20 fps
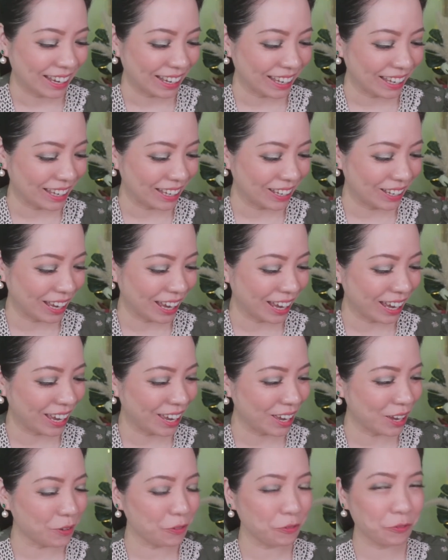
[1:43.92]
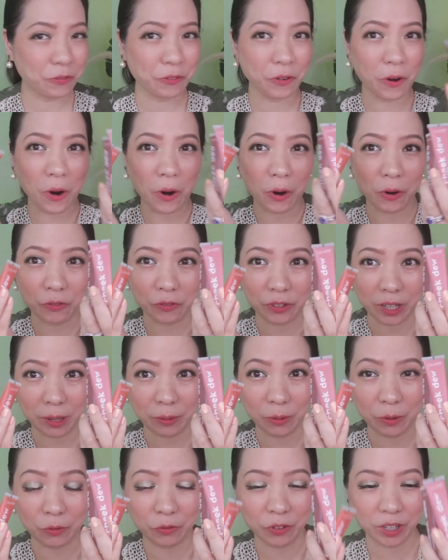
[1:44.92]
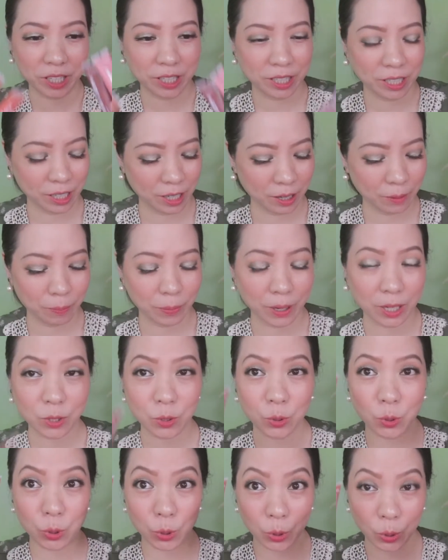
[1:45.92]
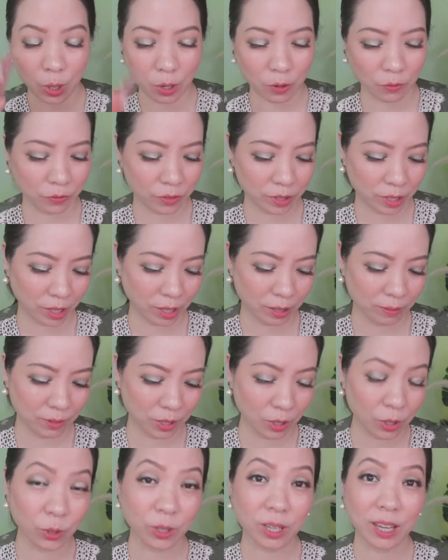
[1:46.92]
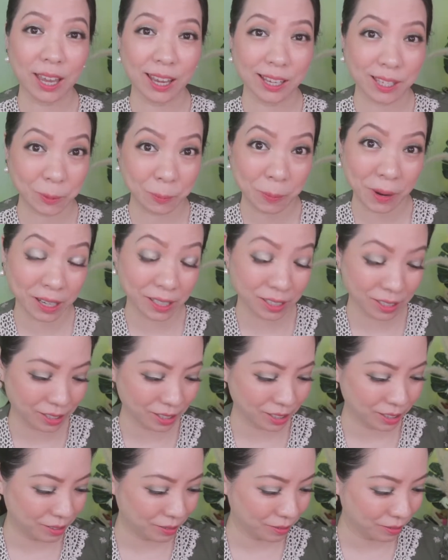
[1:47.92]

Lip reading: Okay, I have 4 of them over here, but 2 of them look expired,